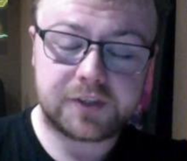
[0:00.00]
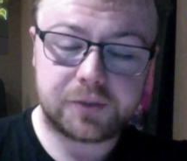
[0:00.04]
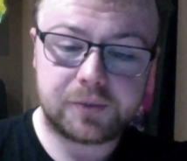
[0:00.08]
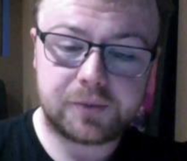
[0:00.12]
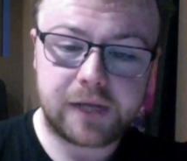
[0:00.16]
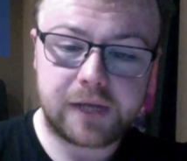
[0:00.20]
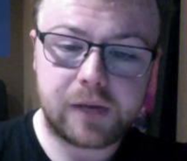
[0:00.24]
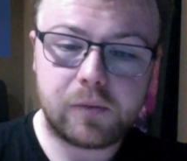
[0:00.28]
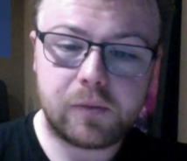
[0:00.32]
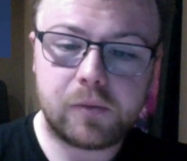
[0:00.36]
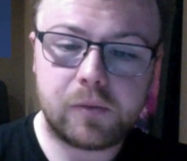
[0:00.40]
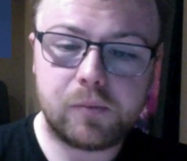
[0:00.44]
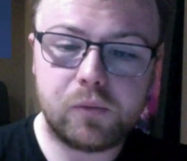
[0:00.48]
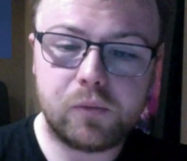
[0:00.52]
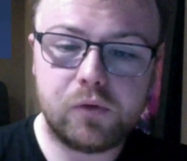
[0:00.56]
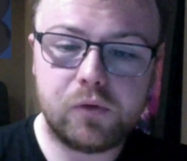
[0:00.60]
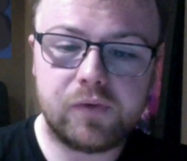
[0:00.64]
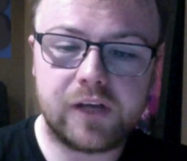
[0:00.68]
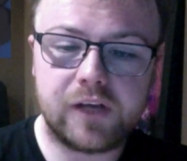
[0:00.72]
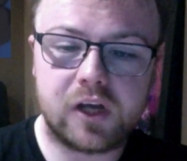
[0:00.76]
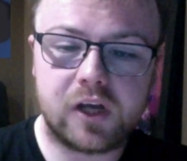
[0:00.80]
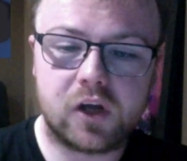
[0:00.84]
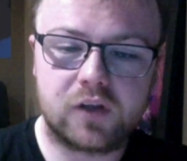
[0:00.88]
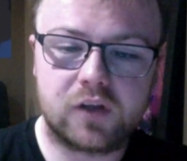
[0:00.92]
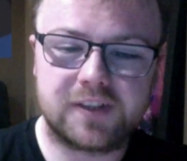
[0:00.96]
now we're
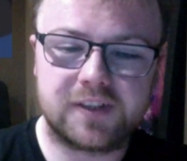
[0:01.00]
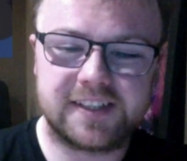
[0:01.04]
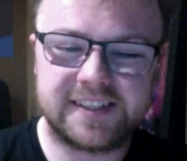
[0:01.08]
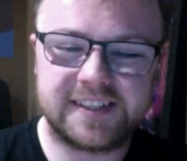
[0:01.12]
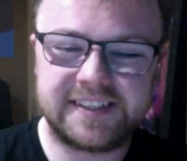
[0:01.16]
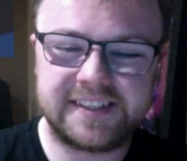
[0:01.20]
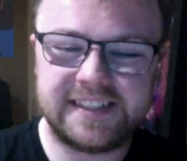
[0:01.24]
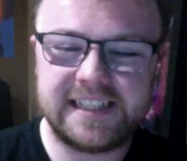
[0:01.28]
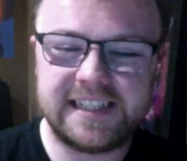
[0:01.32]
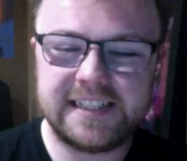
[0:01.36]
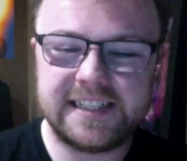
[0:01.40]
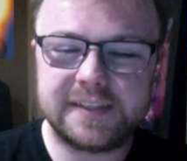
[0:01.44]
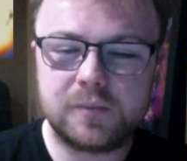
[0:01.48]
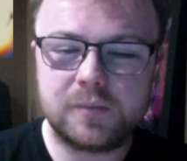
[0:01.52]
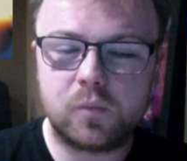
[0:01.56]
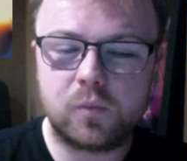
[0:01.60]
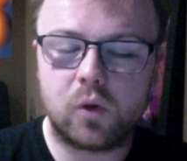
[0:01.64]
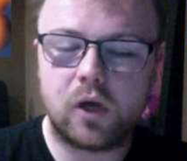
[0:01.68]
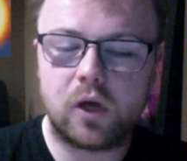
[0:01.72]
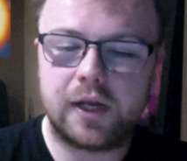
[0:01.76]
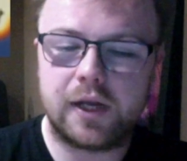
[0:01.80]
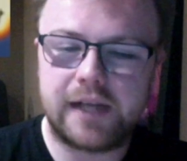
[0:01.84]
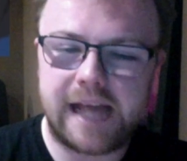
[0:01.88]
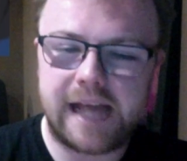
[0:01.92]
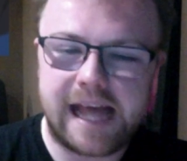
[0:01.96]
moving on to season
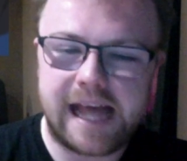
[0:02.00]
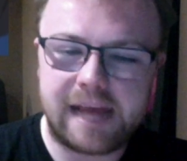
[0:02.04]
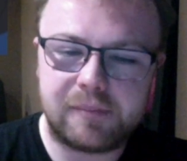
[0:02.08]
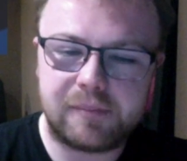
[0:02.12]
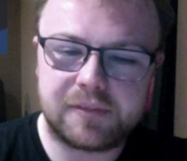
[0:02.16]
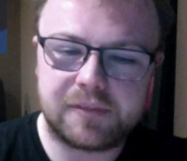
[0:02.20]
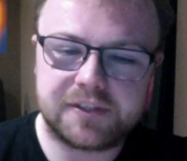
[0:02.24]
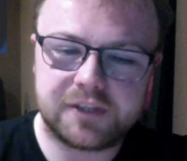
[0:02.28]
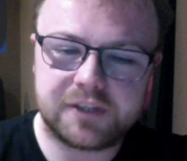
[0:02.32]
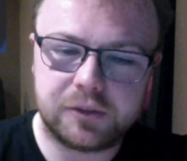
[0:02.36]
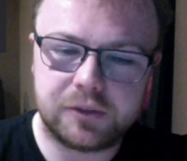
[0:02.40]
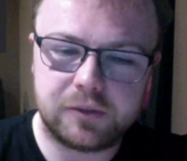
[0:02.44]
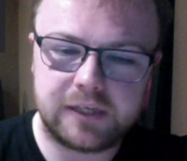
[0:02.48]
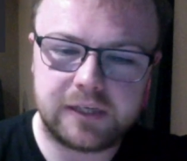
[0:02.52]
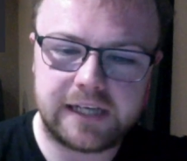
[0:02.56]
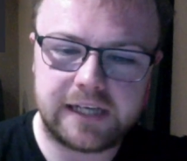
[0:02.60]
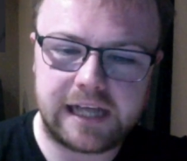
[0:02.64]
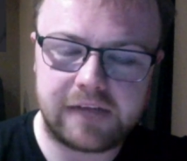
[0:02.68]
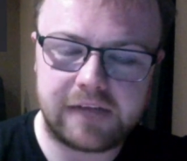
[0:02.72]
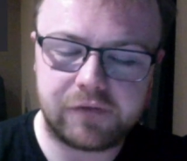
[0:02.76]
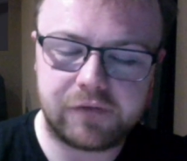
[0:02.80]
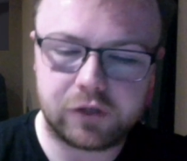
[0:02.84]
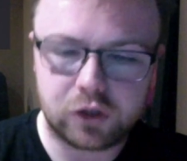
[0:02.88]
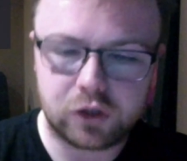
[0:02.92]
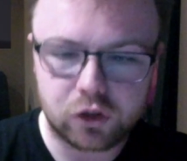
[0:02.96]
1, episode
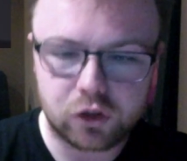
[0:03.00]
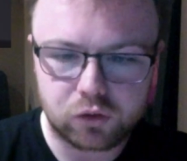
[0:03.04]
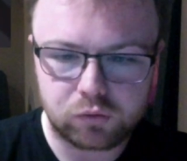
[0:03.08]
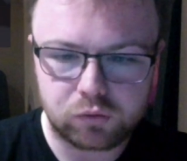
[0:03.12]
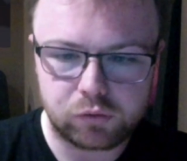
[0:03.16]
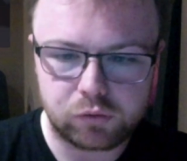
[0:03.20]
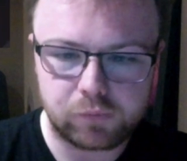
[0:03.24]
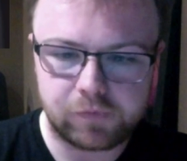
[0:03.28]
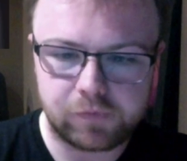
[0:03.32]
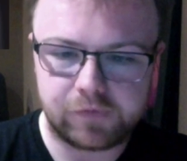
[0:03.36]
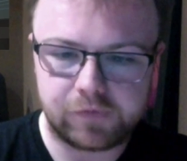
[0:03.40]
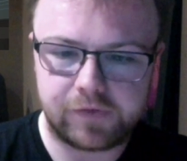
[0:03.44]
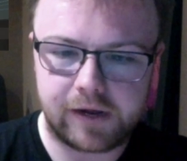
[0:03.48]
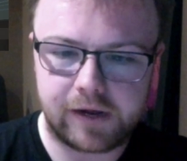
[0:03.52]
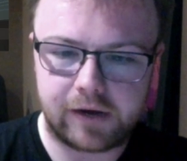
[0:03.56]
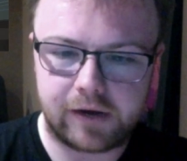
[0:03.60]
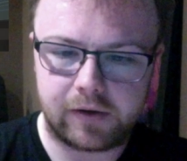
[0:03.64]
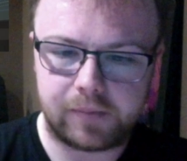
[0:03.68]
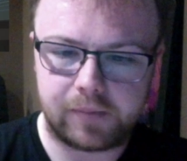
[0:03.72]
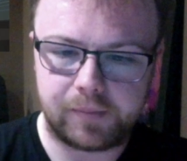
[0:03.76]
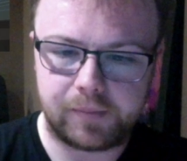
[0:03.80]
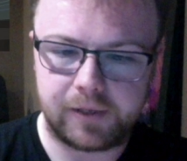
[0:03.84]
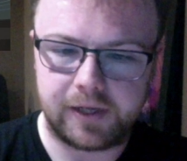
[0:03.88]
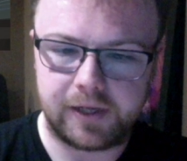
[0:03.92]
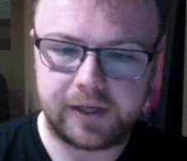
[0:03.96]
11, Group
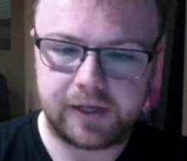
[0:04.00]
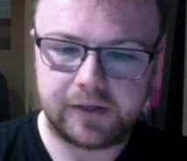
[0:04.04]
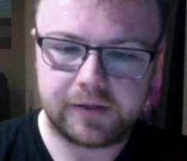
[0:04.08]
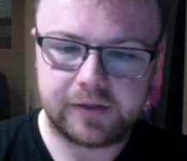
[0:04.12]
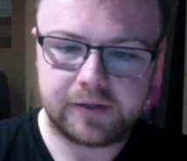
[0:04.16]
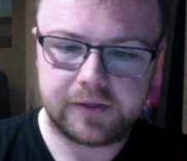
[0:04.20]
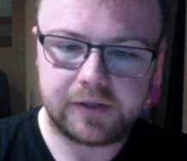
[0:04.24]
Therapy.